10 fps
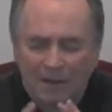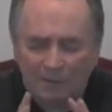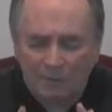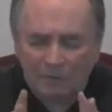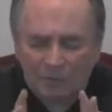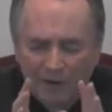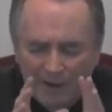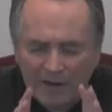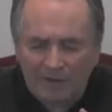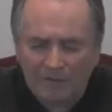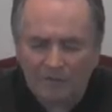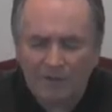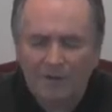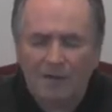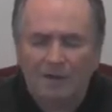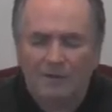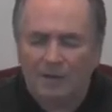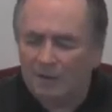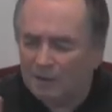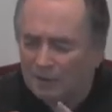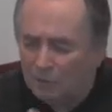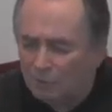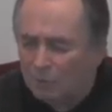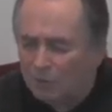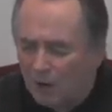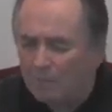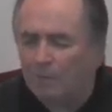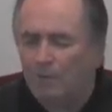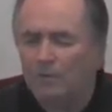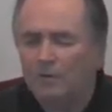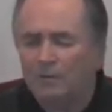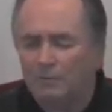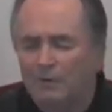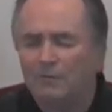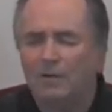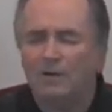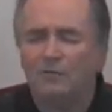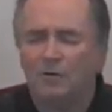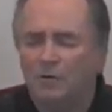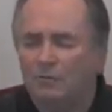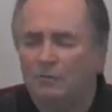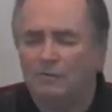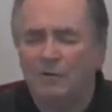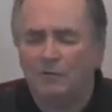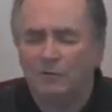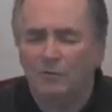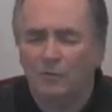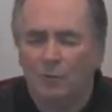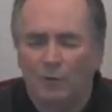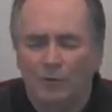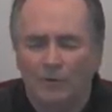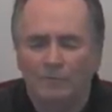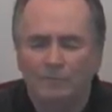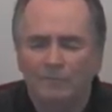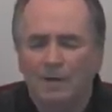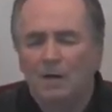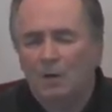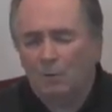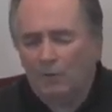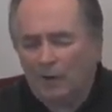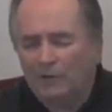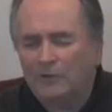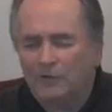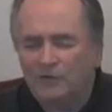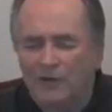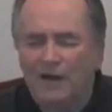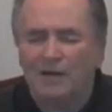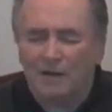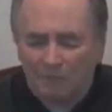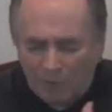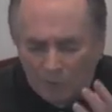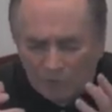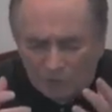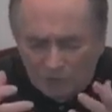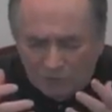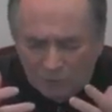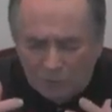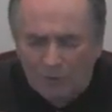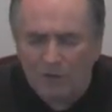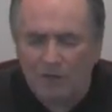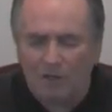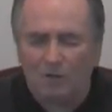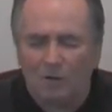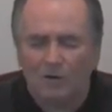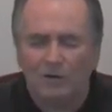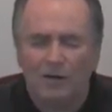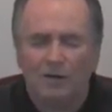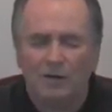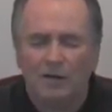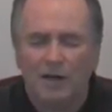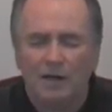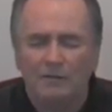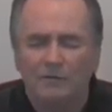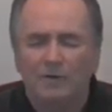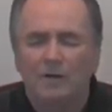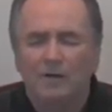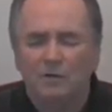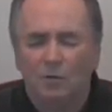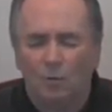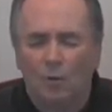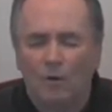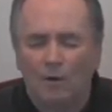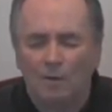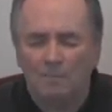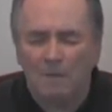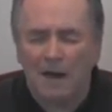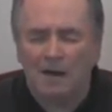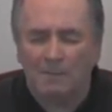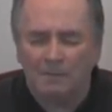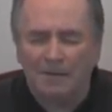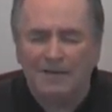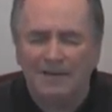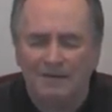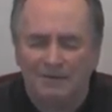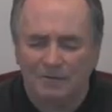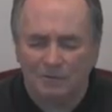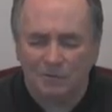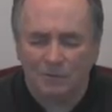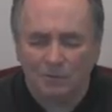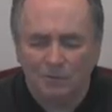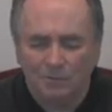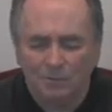And Lord, so I ask that, that you couple the revelation that you've given us in your word with understanding of those things that we need in our daily lives to walk in a manner pleasing to you.